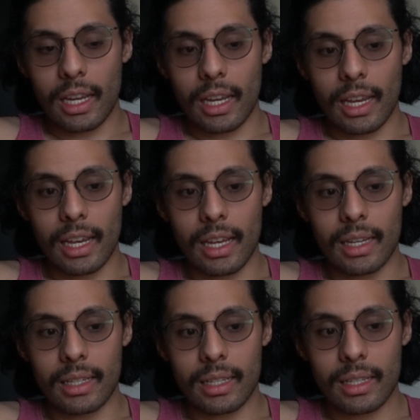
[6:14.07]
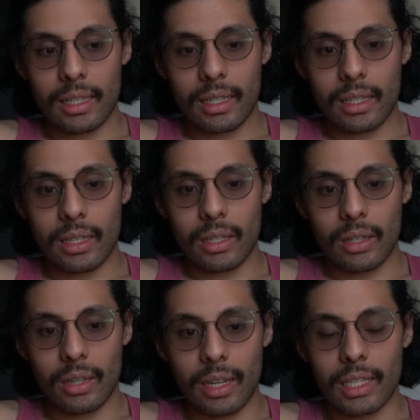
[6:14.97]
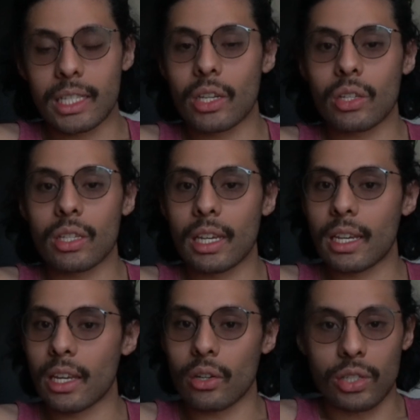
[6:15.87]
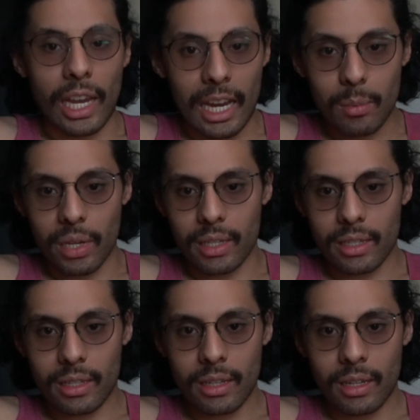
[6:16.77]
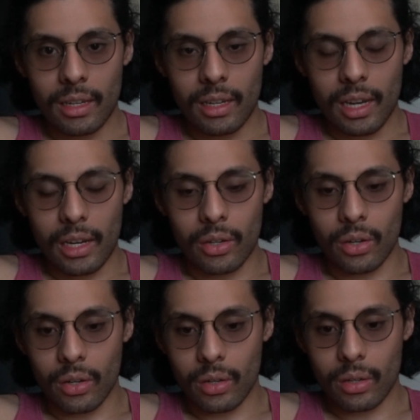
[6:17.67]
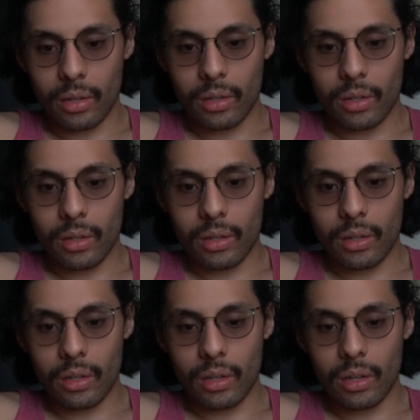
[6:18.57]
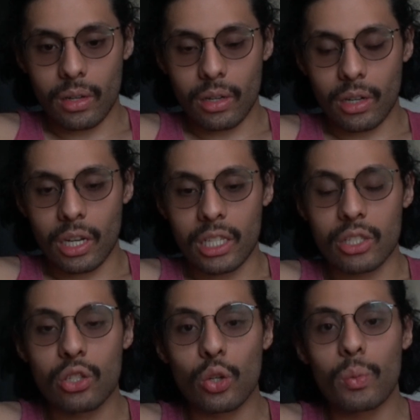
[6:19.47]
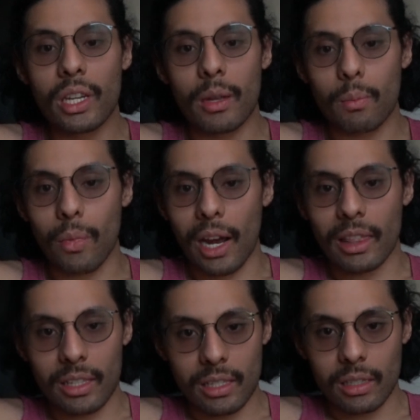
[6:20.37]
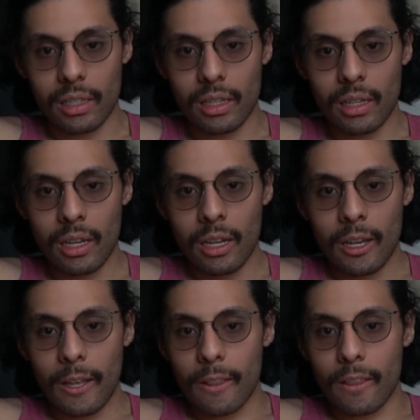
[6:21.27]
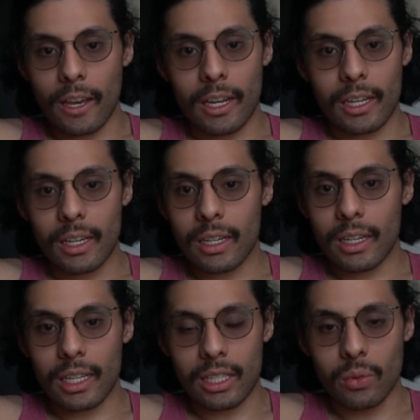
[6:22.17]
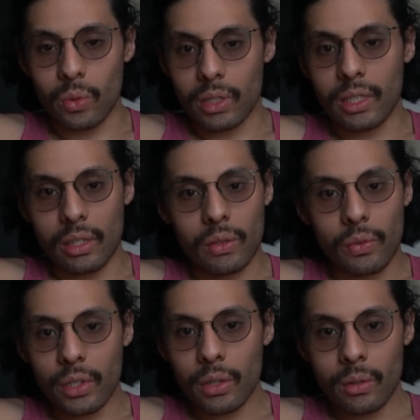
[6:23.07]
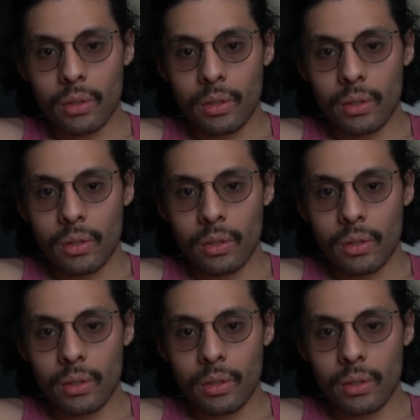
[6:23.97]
and it's just entertainment and you're consuming it mindlessly, then is it really good for you?